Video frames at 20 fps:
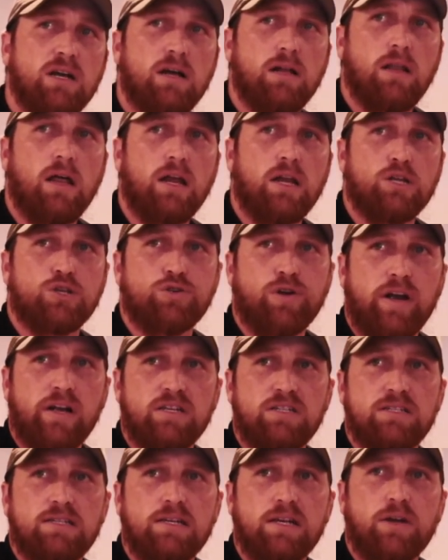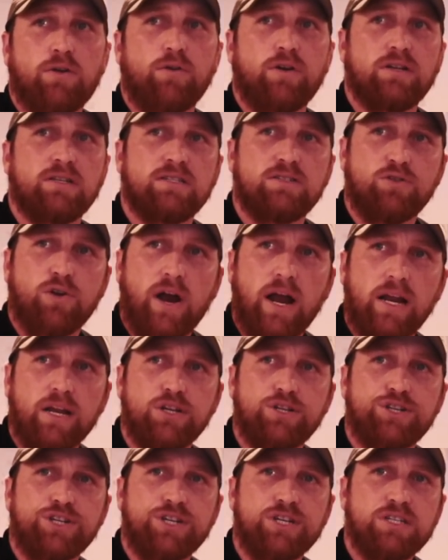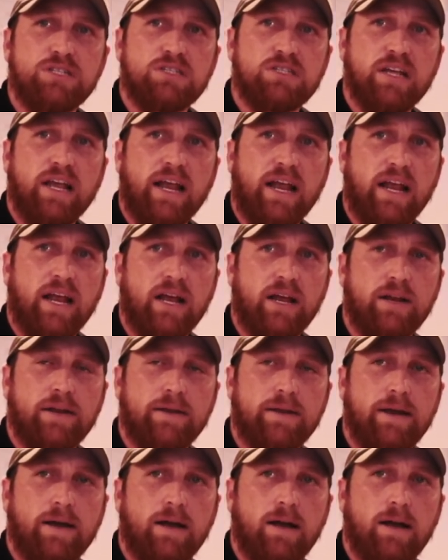a lot of trade secret strategies, and